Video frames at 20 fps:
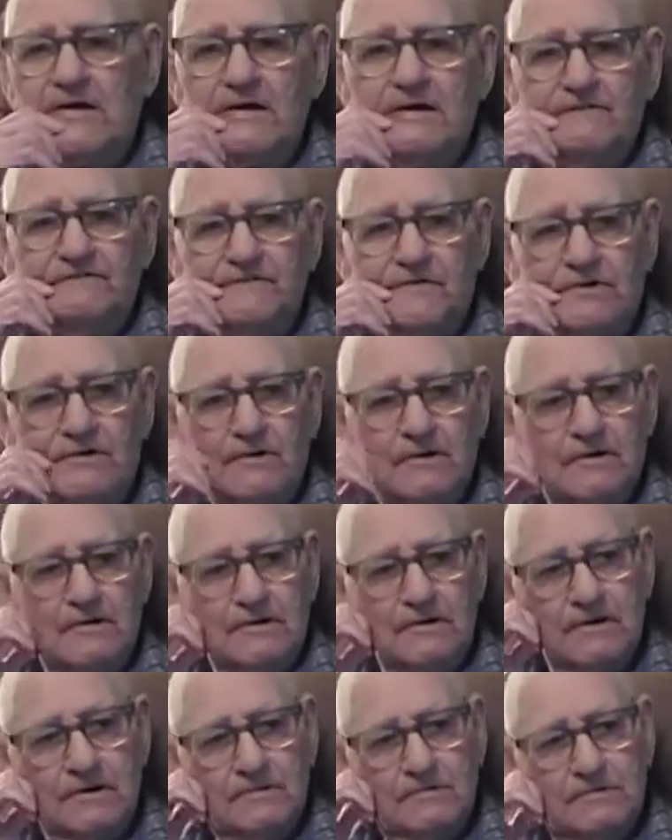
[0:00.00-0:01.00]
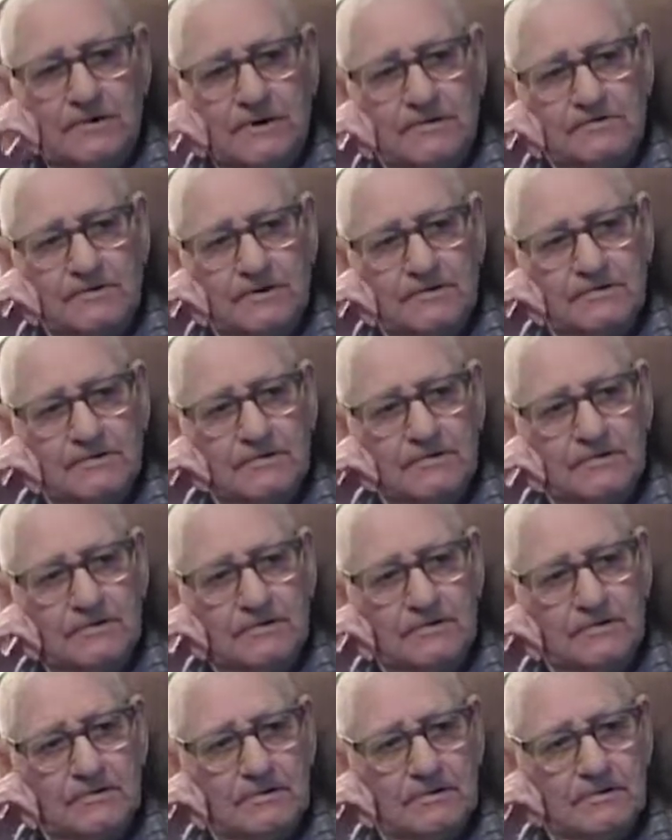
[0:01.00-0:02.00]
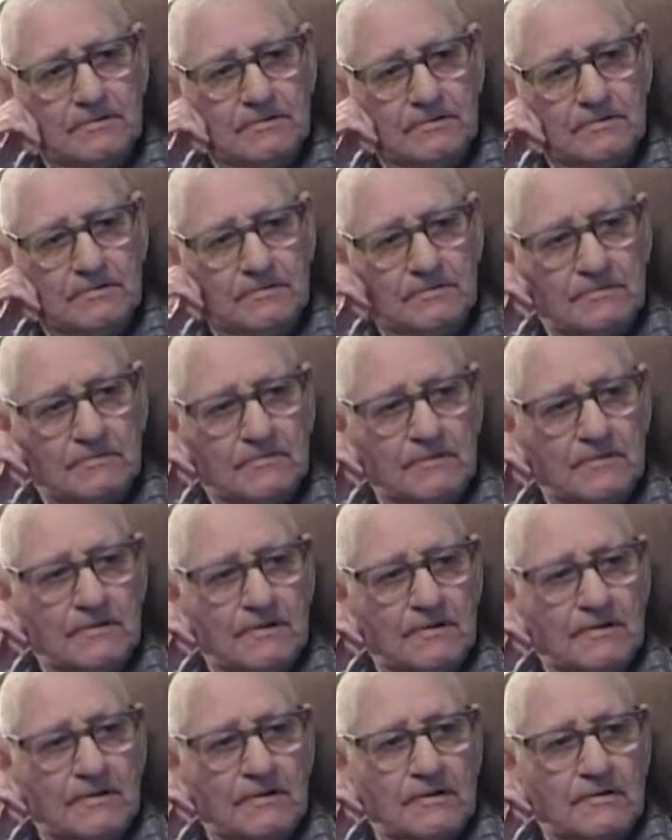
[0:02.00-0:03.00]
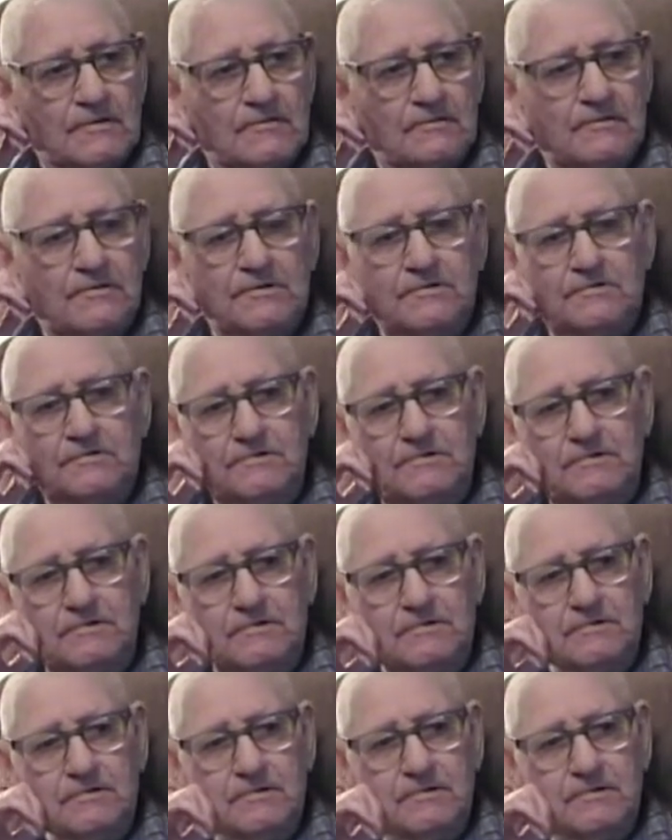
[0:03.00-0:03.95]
Forgot a lot about that stuff. What do?